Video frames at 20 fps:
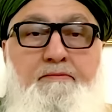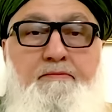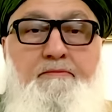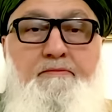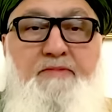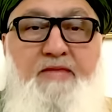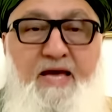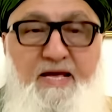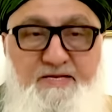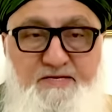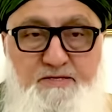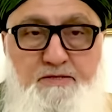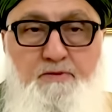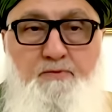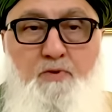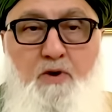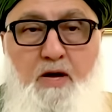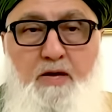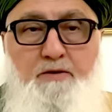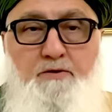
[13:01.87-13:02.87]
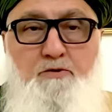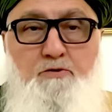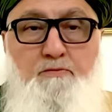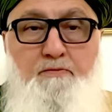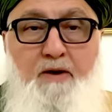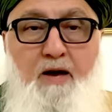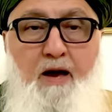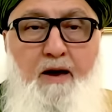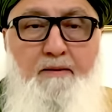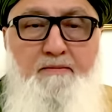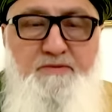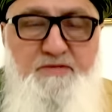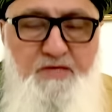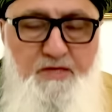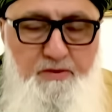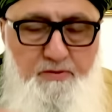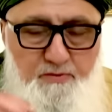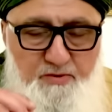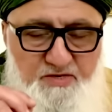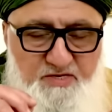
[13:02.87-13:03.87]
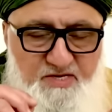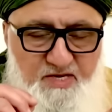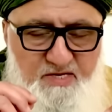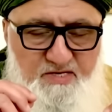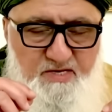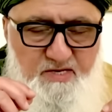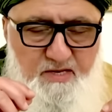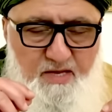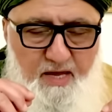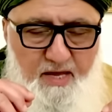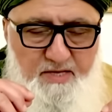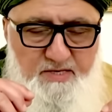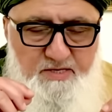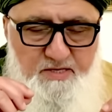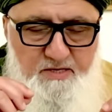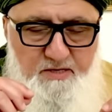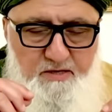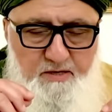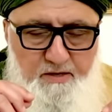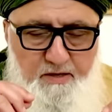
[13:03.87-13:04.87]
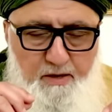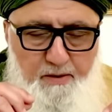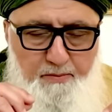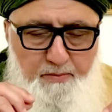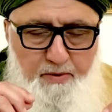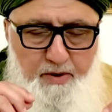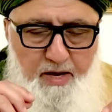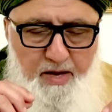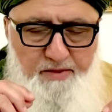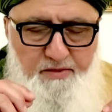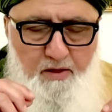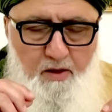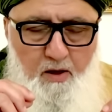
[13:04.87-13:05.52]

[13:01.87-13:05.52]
That's the one whom comes and resuscitates into their breath